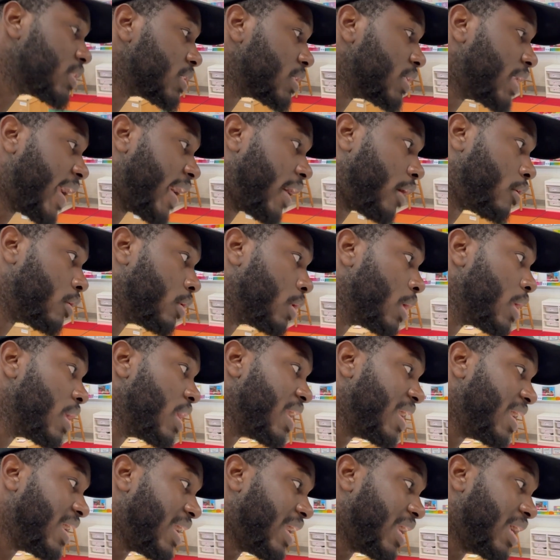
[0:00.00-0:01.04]
Now,
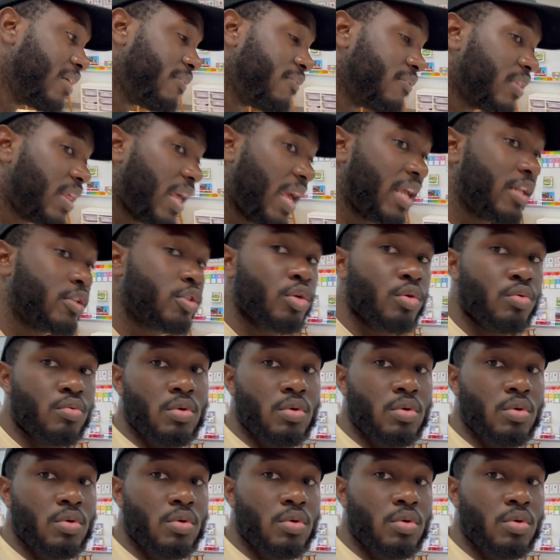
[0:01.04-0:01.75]
If they do